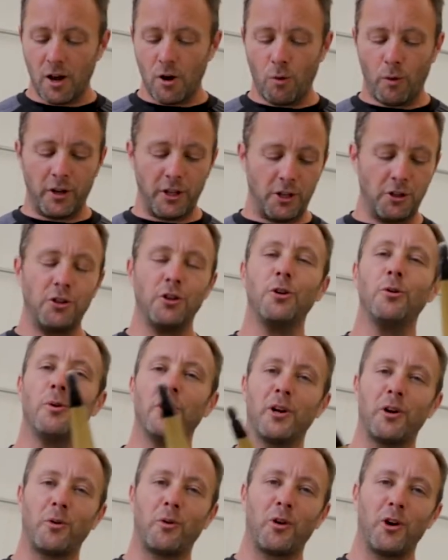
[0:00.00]
What you do
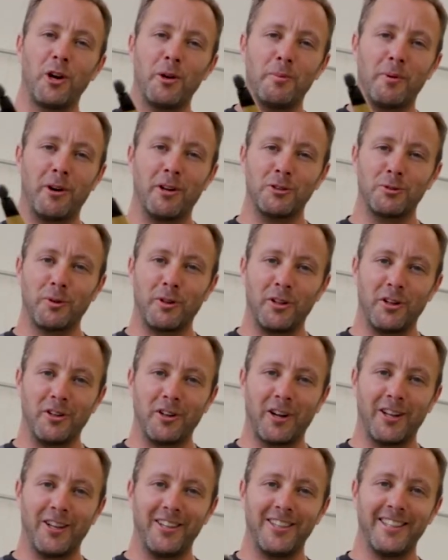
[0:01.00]
want to worry about is whether or
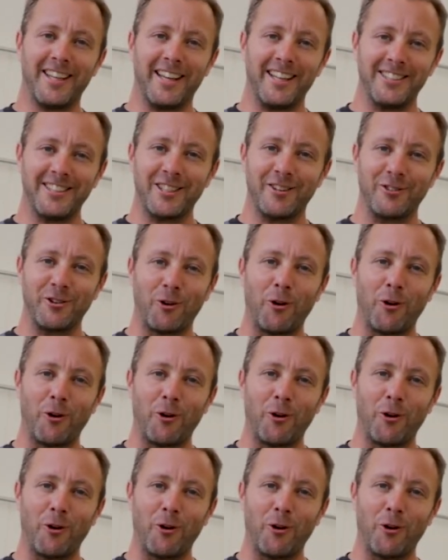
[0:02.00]
not you can get yourself